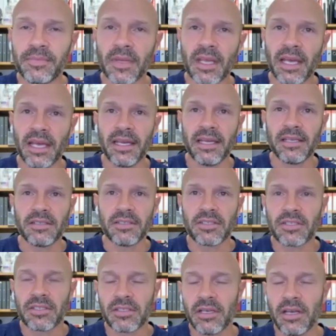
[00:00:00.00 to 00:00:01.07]

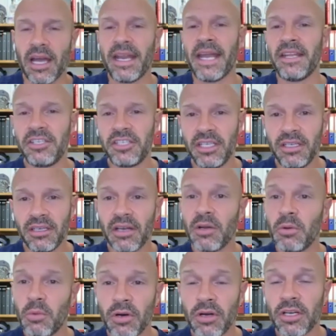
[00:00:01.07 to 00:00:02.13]
is an energy and a
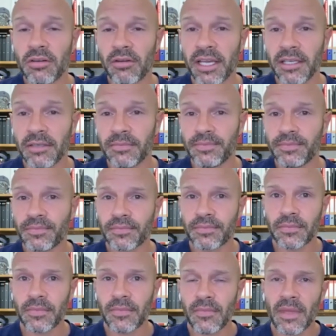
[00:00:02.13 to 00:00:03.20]
work rate
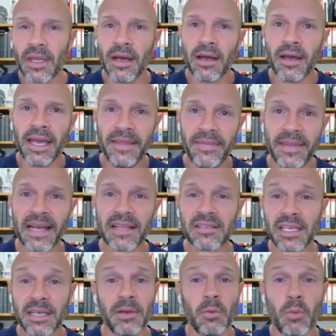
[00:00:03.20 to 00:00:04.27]
in that
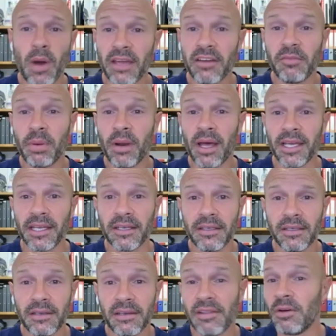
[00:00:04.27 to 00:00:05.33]
team and a way of playing
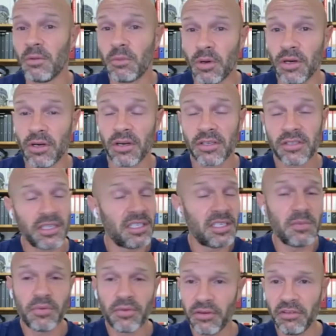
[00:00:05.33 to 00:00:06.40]
that works. He's
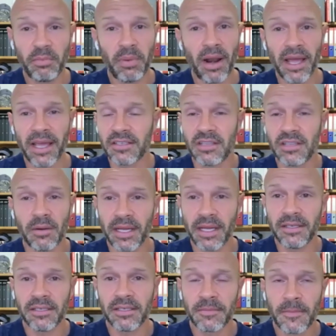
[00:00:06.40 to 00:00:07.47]
improved players no
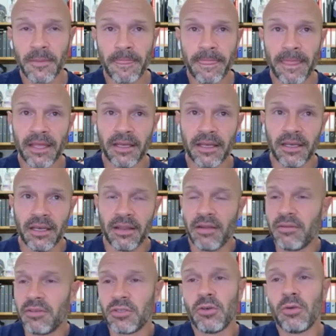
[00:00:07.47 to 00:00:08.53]
end.
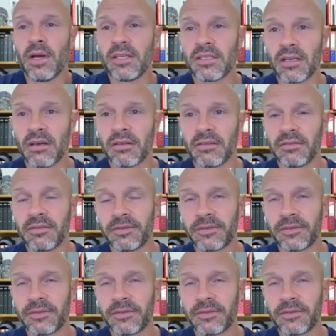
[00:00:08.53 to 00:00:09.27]
There is always a lot of,